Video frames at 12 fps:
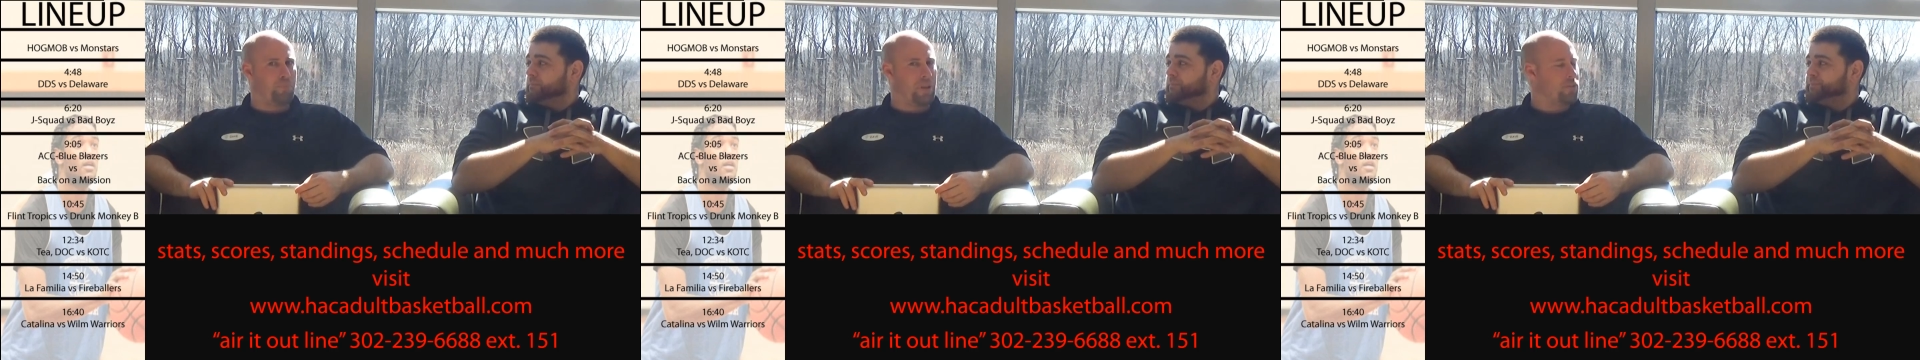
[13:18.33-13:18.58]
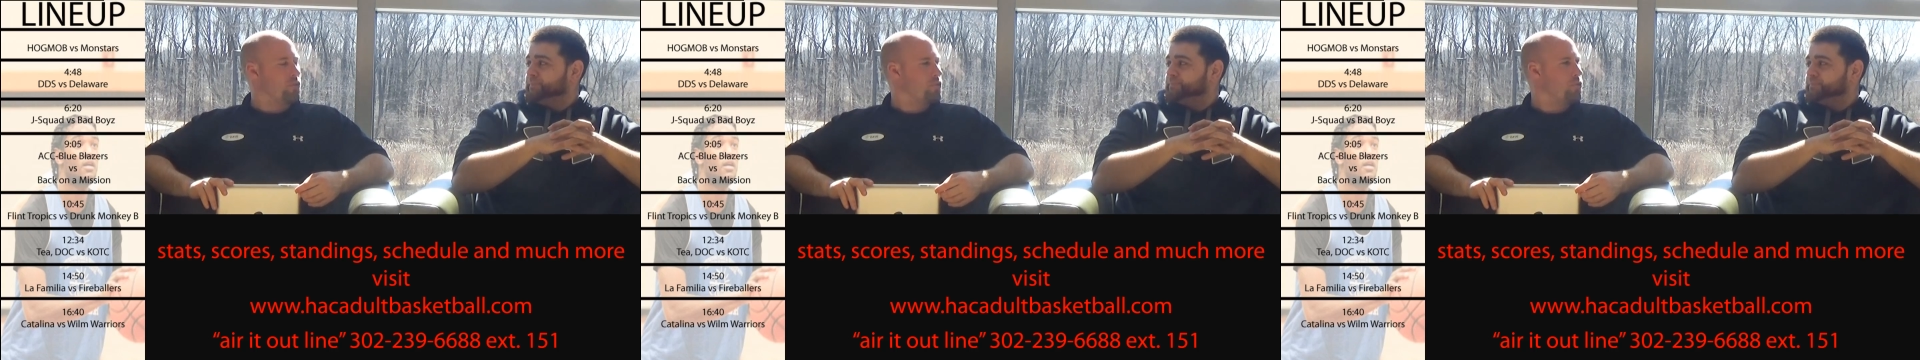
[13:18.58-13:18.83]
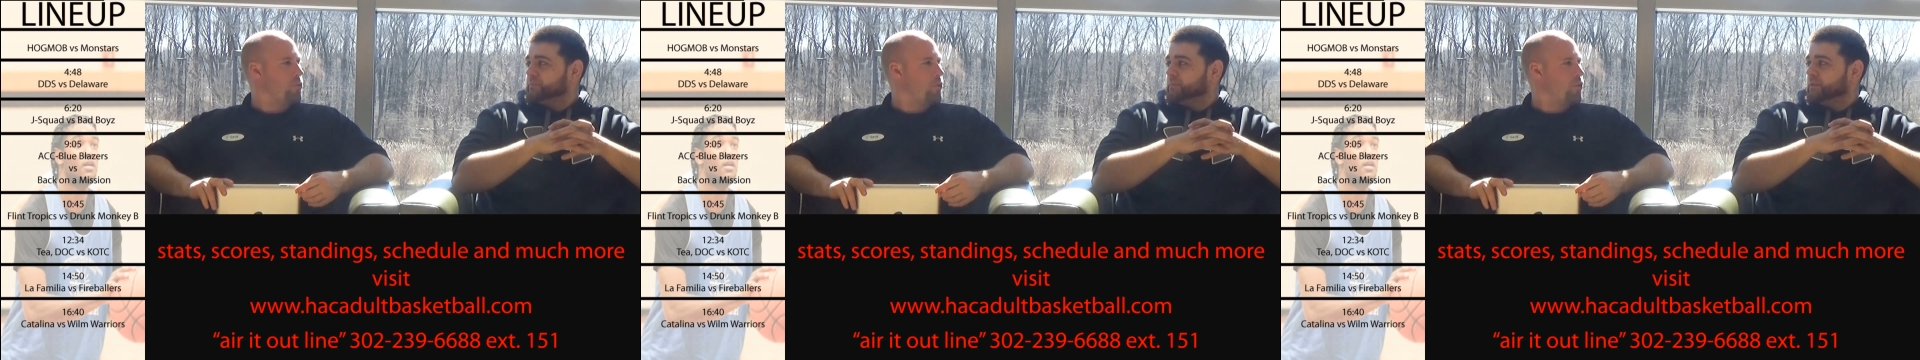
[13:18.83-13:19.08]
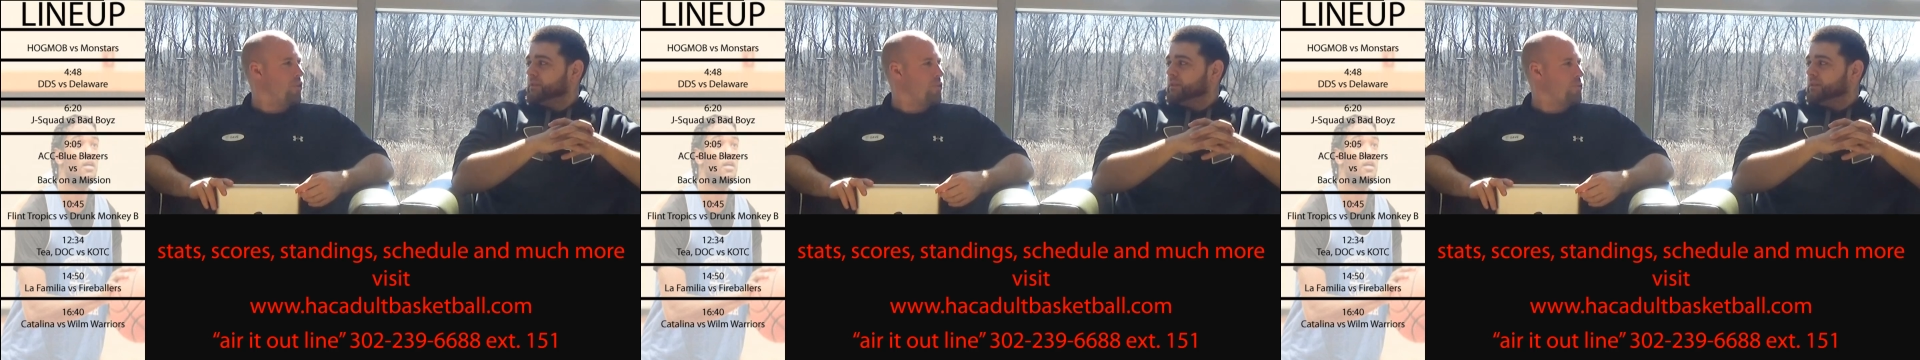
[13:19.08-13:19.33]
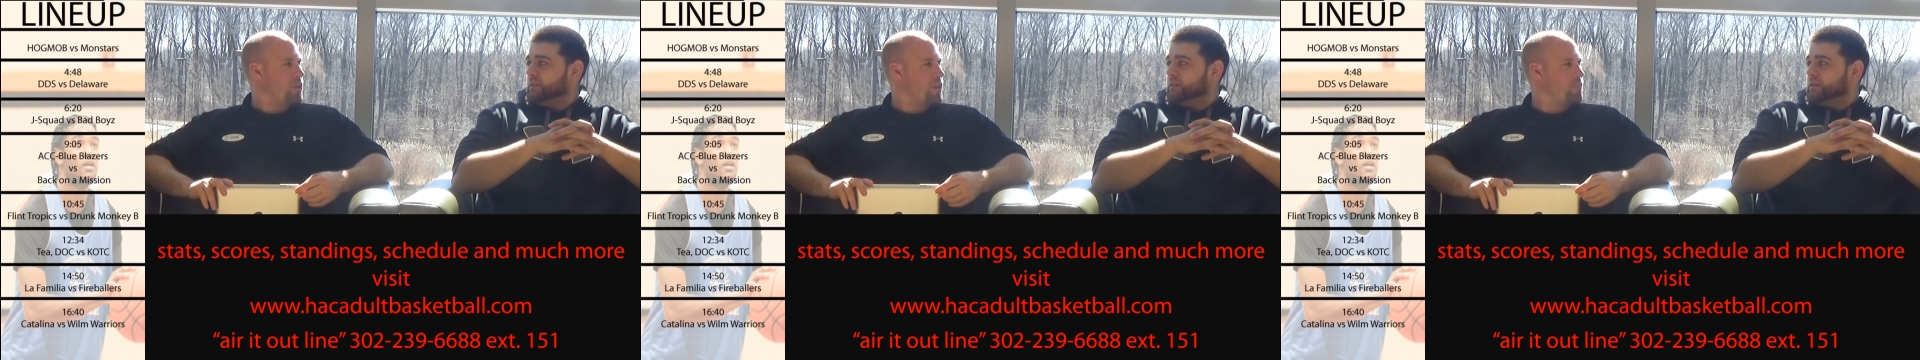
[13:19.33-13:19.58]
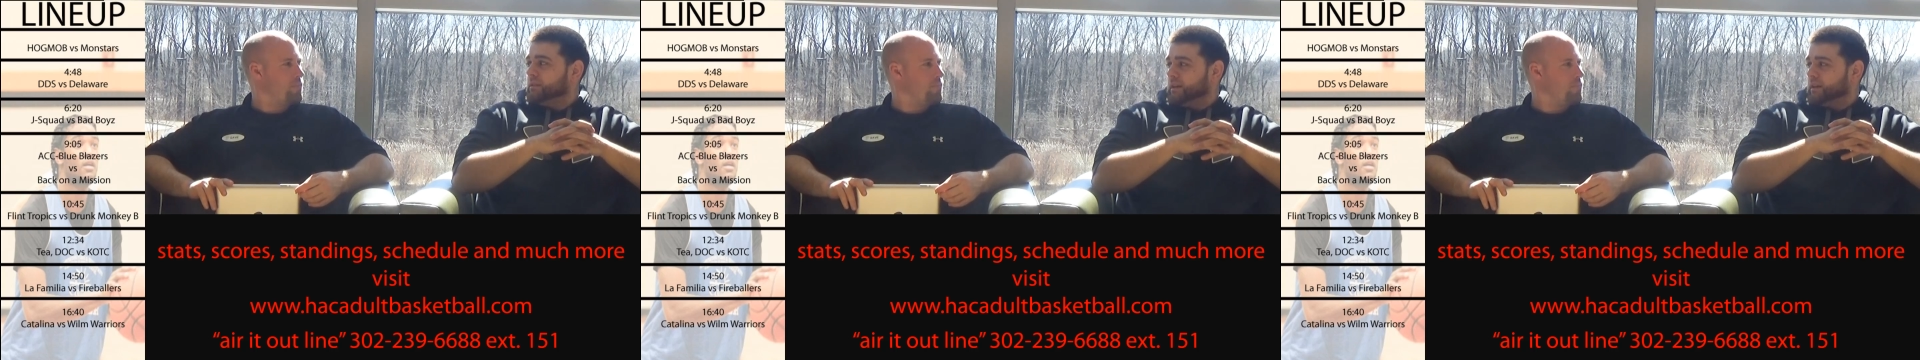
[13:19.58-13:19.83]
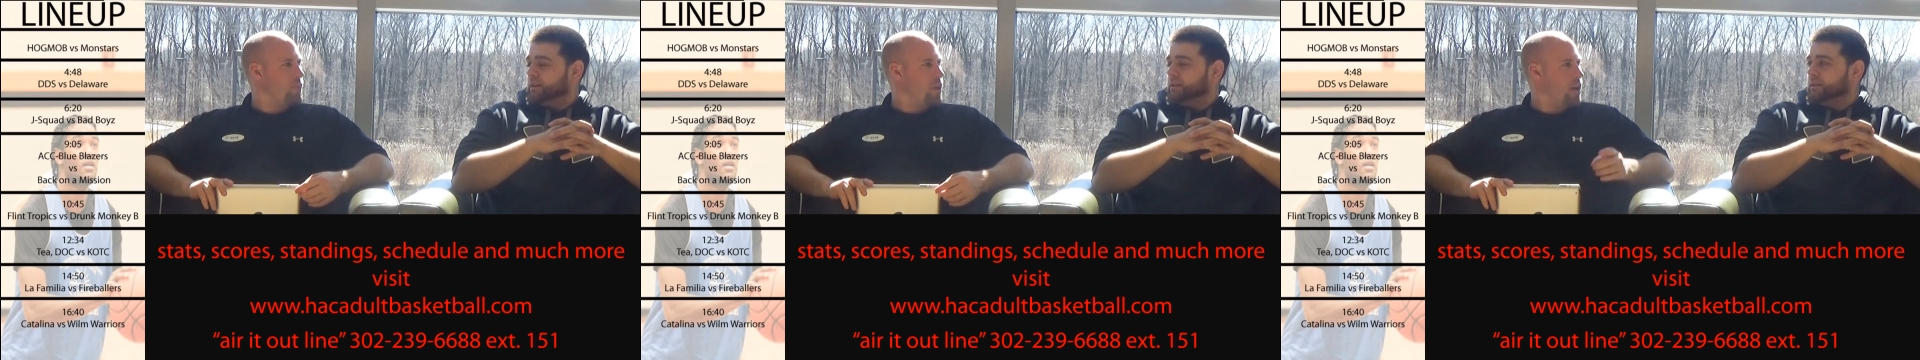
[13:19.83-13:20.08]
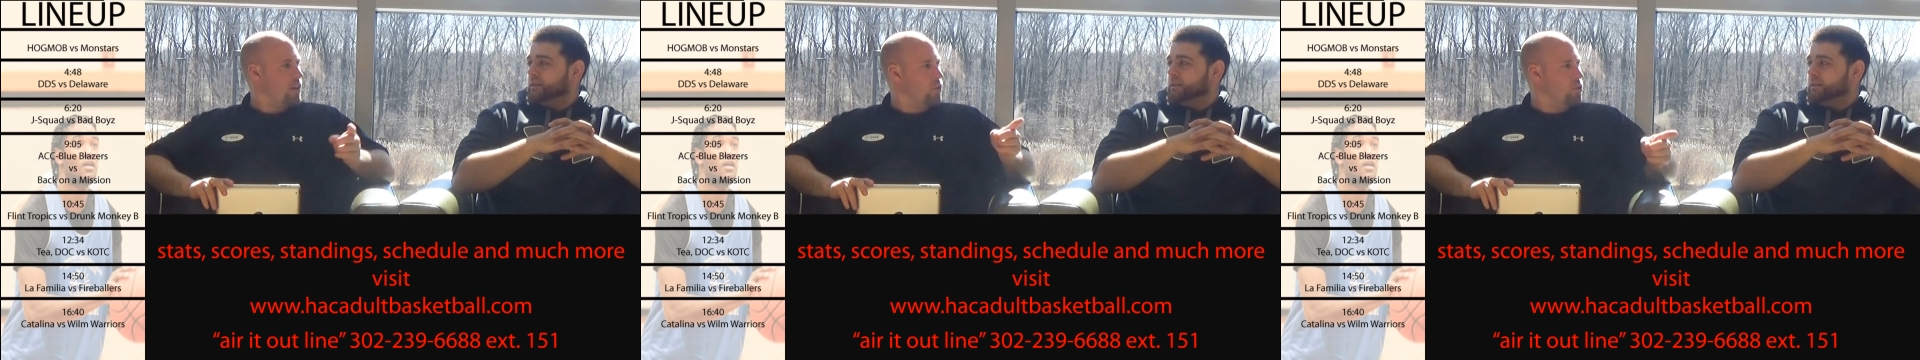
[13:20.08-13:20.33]
Speaker 1: Pisco scored 30 this week.
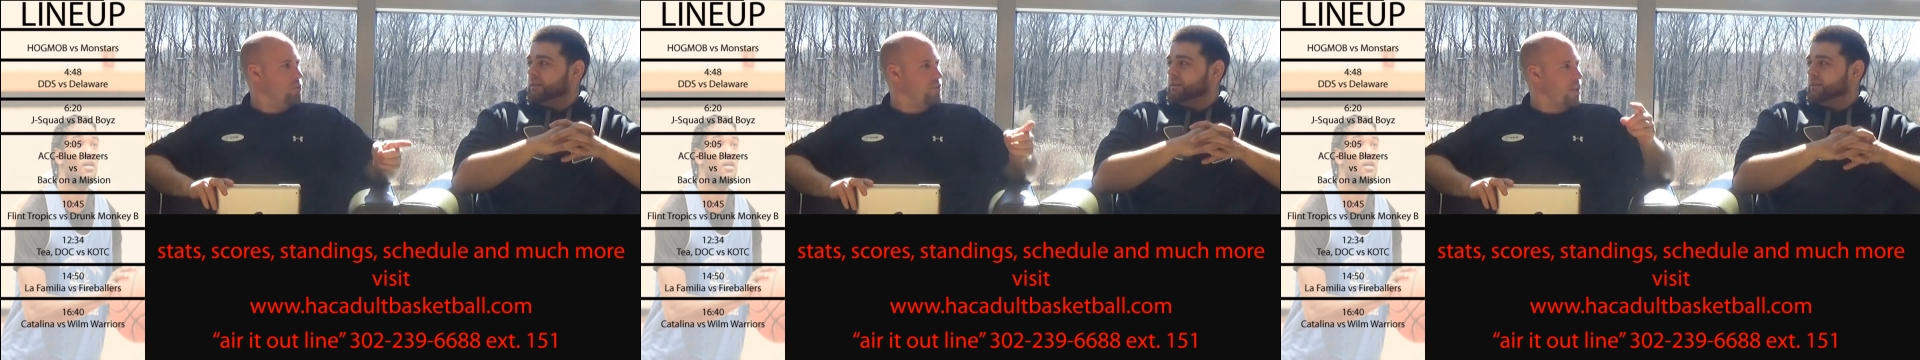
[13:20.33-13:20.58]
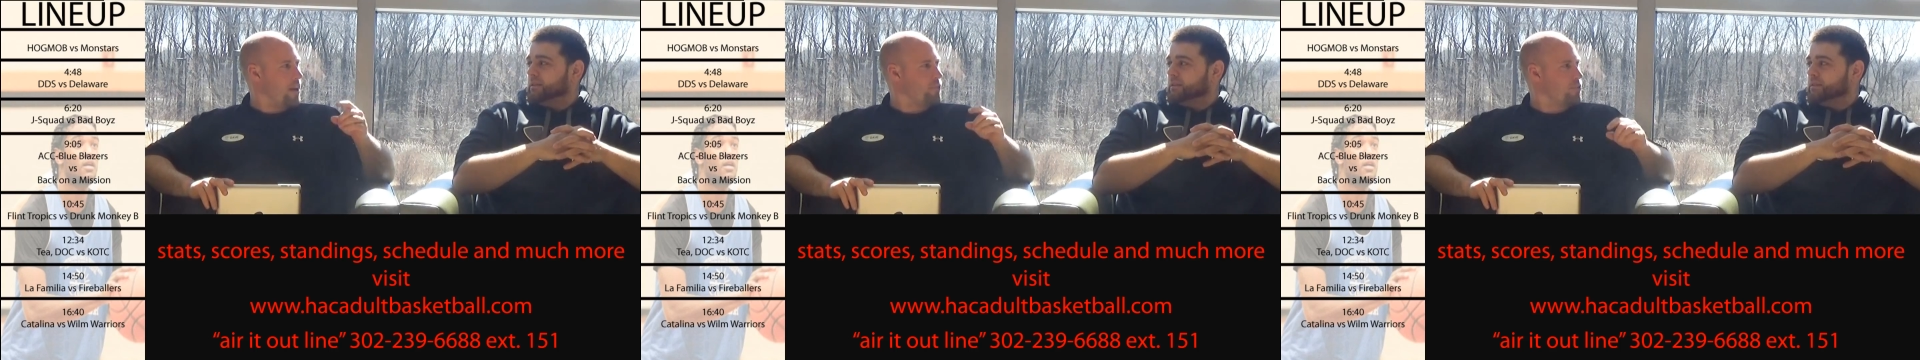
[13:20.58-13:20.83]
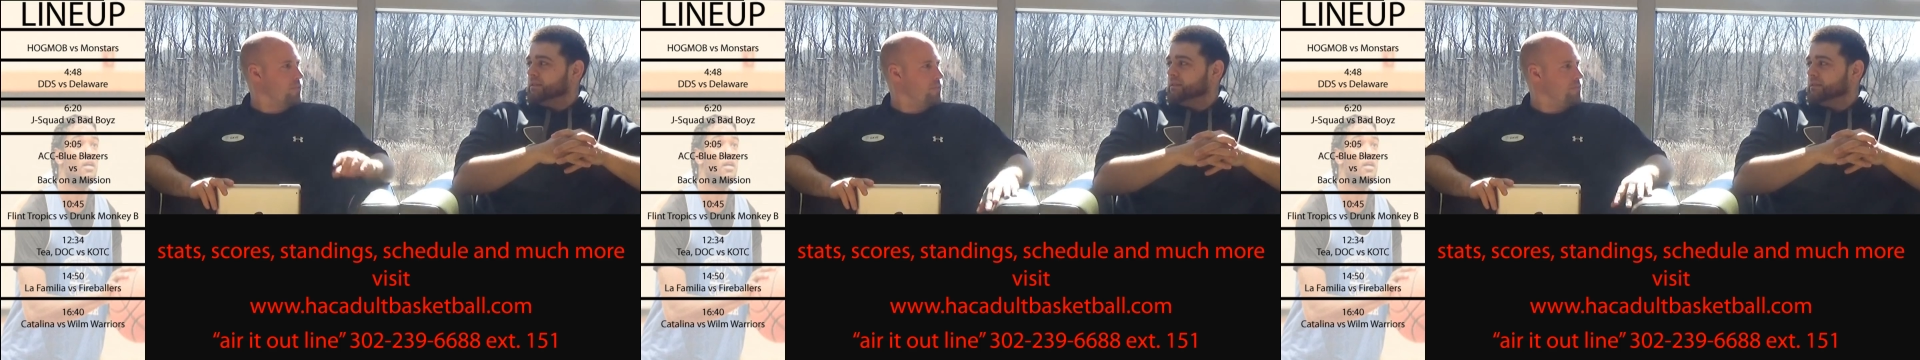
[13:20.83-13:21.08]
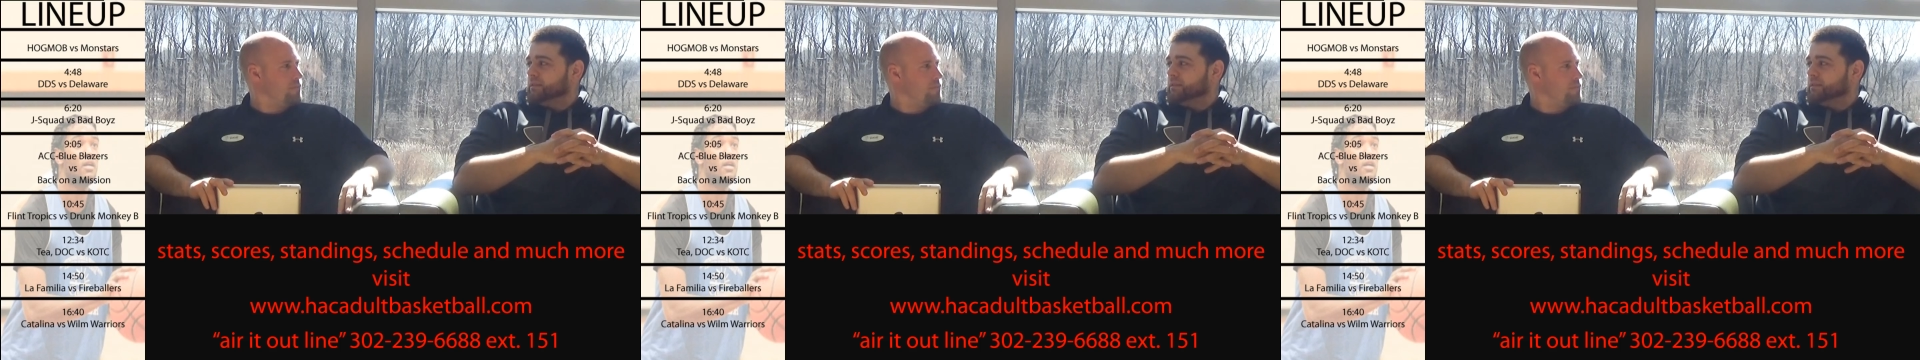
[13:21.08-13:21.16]
Yeah. In a losing effort.